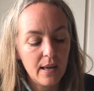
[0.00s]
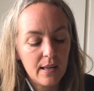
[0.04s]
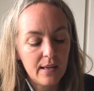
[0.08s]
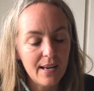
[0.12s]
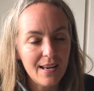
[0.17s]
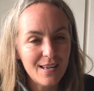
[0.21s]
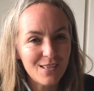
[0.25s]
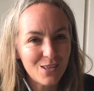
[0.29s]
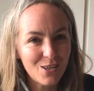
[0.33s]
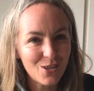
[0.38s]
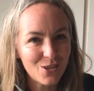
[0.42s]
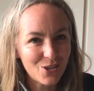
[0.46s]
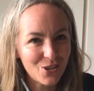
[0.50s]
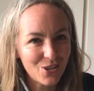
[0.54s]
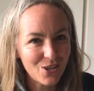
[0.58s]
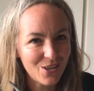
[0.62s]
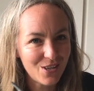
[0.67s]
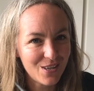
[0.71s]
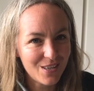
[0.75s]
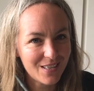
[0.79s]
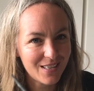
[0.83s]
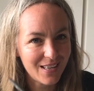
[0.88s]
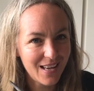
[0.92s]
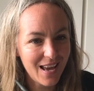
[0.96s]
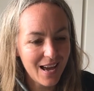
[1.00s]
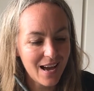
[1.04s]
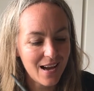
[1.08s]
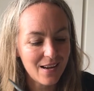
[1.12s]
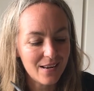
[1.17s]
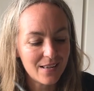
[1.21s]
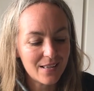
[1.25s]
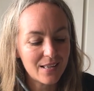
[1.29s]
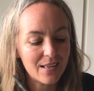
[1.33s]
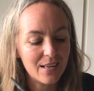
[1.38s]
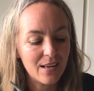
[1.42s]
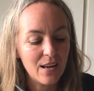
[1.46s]
And as it turned
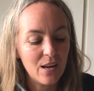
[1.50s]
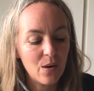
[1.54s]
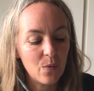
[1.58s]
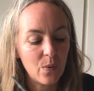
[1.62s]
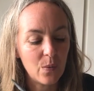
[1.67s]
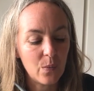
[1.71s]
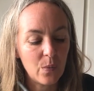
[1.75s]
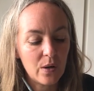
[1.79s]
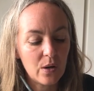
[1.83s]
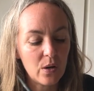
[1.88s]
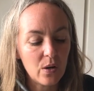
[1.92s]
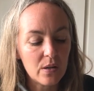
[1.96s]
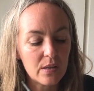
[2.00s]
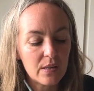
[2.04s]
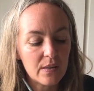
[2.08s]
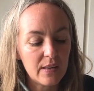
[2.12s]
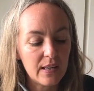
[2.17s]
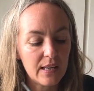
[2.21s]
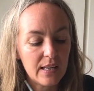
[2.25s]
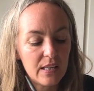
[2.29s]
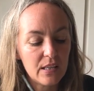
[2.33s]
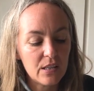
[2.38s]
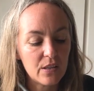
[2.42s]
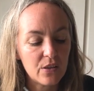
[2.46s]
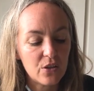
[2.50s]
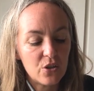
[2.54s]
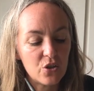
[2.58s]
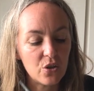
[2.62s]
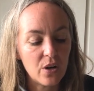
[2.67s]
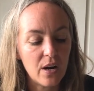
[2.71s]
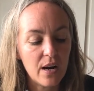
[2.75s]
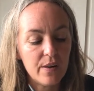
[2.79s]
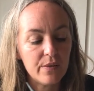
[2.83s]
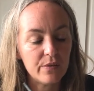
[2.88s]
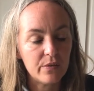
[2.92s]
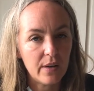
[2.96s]
out, when we got to the end of the
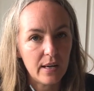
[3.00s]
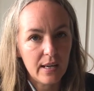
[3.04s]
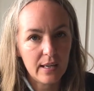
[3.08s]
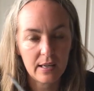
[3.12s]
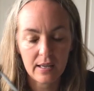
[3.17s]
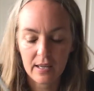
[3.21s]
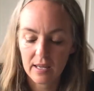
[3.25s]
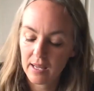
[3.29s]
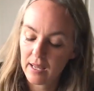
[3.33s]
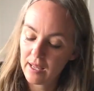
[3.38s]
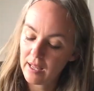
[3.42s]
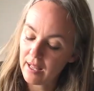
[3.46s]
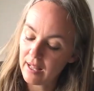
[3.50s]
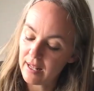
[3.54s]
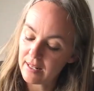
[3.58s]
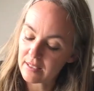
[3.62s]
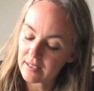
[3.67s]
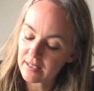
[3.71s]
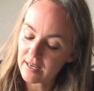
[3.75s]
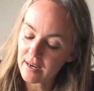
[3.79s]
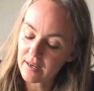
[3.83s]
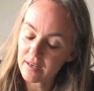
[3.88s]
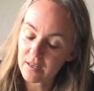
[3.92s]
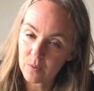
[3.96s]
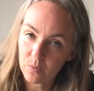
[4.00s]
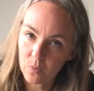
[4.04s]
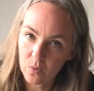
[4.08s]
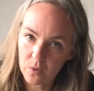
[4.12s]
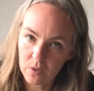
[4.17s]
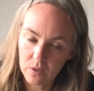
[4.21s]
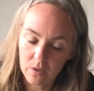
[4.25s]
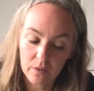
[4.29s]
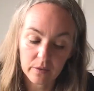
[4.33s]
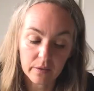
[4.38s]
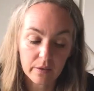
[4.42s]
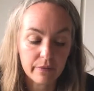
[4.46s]
driveway and started to
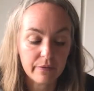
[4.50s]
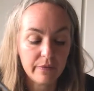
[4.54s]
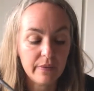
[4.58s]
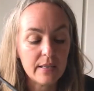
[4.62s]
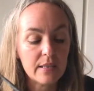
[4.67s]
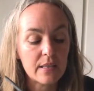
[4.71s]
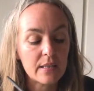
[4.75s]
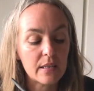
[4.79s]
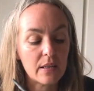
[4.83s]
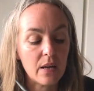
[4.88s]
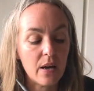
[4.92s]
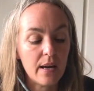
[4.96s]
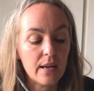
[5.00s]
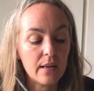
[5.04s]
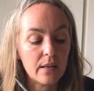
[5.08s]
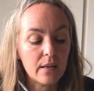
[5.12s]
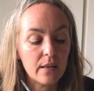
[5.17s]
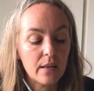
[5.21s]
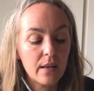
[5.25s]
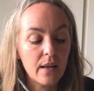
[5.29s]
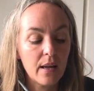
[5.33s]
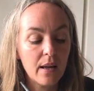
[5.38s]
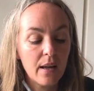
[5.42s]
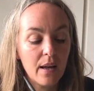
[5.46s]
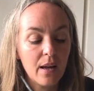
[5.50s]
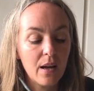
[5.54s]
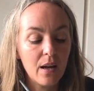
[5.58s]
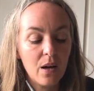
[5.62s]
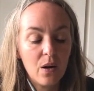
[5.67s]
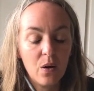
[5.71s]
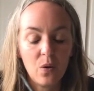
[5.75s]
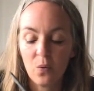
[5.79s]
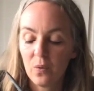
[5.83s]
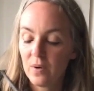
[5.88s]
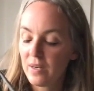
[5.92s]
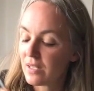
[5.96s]
walk along the fence line,
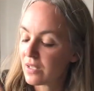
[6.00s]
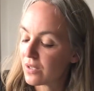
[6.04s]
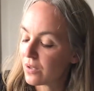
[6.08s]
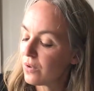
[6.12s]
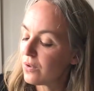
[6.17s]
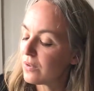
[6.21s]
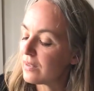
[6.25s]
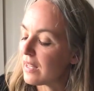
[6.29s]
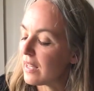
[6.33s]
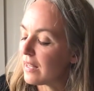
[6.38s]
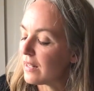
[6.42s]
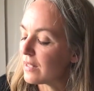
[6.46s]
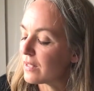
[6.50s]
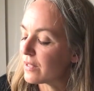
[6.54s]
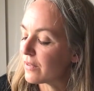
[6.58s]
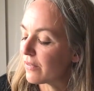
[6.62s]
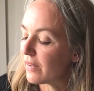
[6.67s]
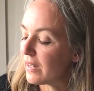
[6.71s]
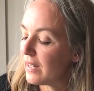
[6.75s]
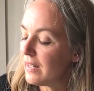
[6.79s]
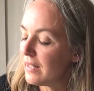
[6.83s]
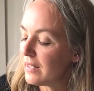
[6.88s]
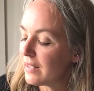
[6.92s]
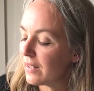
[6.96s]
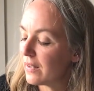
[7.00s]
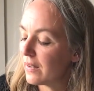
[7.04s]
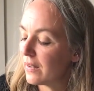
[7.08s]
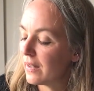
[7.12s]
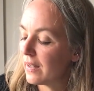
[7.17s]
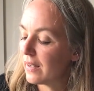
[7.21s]
we saw Nana's friend.